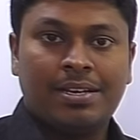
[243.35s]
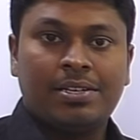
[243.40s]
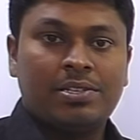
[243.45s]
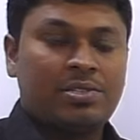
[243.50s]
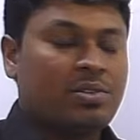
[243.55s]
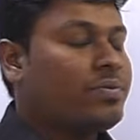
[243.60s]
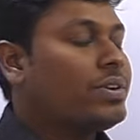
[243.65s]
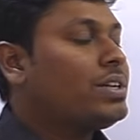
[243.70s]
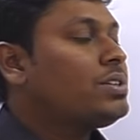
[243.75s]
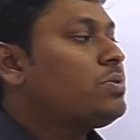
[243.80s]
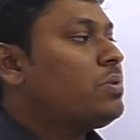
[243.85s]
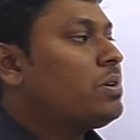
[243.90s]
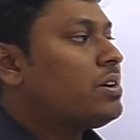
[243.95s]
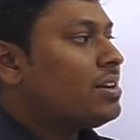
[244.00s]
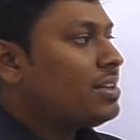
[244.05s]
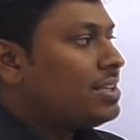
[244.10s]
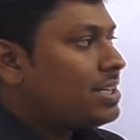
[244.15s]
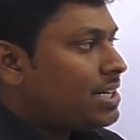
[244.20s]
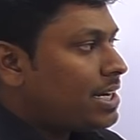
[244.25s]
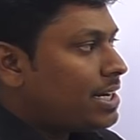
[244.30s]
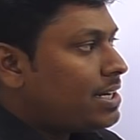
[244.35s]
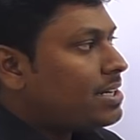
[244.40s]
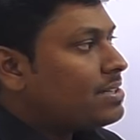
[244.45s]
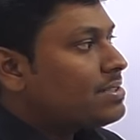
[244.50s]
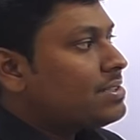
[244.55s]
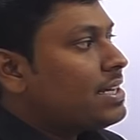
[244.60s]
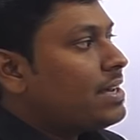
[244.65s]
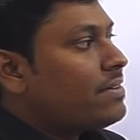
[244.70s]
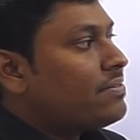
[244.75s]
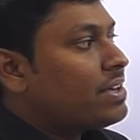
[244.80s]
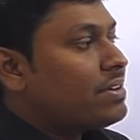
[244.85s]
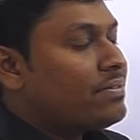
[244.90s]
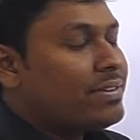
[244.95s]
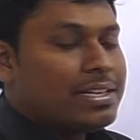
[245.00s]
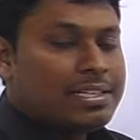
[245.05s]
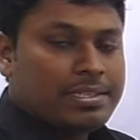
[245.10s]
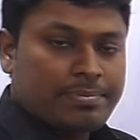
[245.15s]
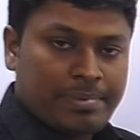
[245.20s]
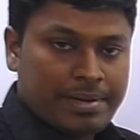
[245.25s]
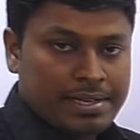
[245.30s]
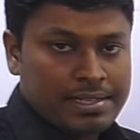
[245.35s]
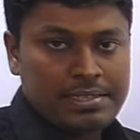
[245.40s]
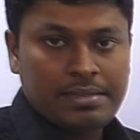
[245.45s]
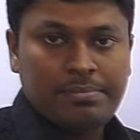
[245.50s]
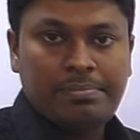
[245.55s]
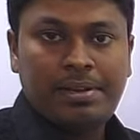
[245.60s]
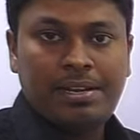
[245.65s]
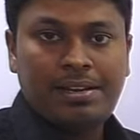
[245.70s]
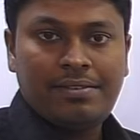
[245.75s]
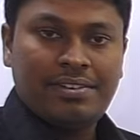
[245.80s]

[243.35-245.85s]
So friends, what are the data they have given as principal,